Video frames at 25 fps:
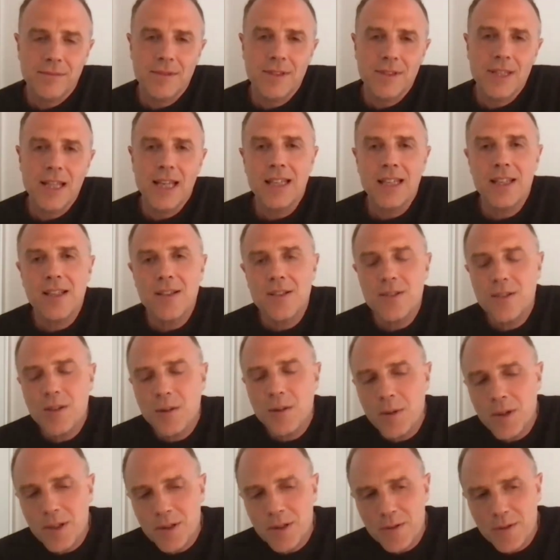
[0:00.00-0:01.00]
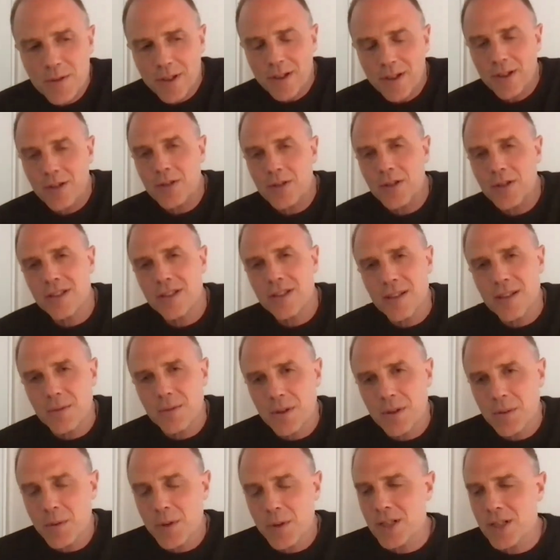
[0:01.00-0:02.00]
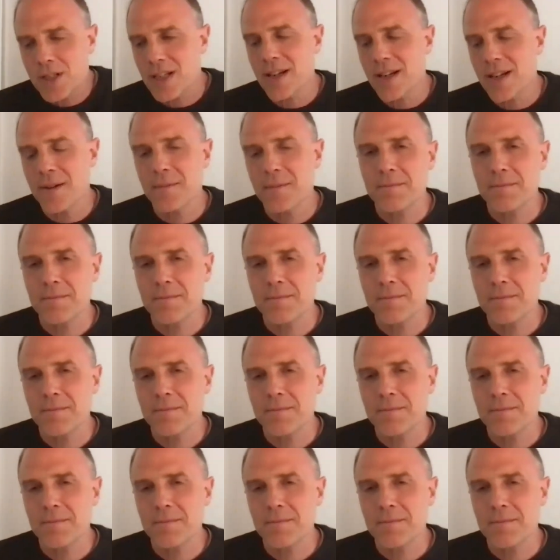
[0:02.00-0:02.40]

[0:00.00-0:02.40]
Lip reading: Thank you so much for your interest. I really appreciate it.